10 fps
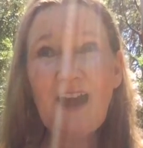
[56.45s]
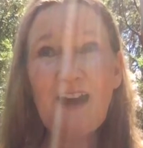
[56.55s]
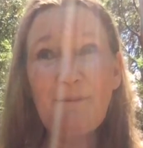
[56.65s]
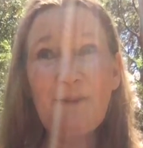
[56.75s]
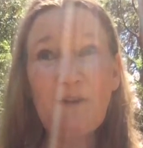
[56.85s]

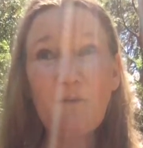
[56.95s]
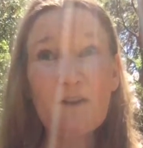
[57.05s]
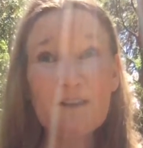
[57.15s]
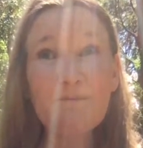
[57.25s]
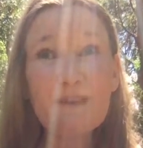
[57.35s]
in
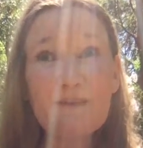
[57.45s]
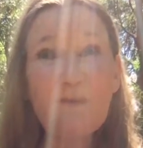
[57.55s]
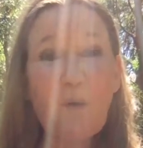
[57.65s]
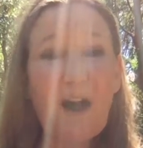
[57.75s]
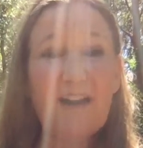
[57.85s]
what is a bit of
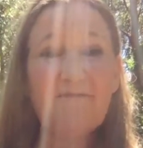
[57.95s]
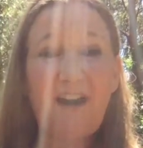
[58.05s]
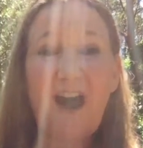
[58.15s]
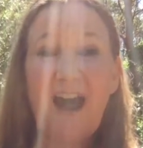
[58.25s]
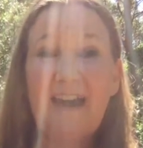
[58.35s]
a wild
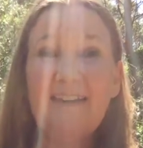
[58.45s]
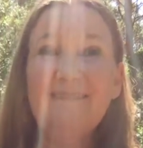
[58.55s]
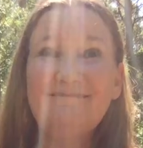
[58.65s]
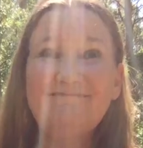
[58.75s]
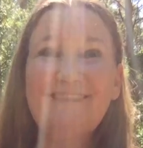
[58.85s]

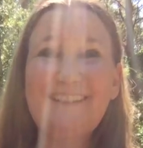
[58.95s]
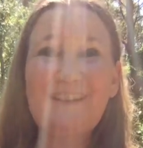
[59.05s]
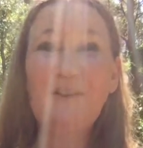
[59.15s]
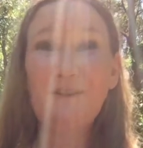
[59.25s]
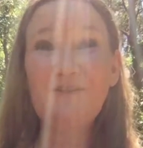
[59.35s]
ride
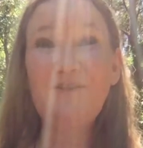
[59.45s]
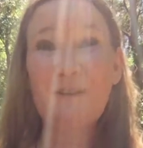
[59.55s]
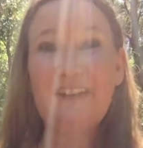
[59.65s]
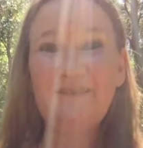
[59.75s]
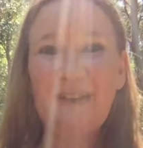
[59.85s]
called
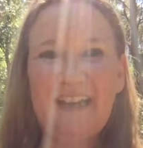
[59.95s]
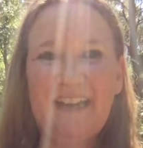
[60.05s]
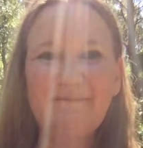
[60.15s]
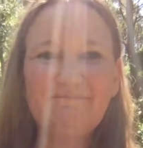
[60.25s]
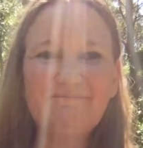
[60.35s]
2020.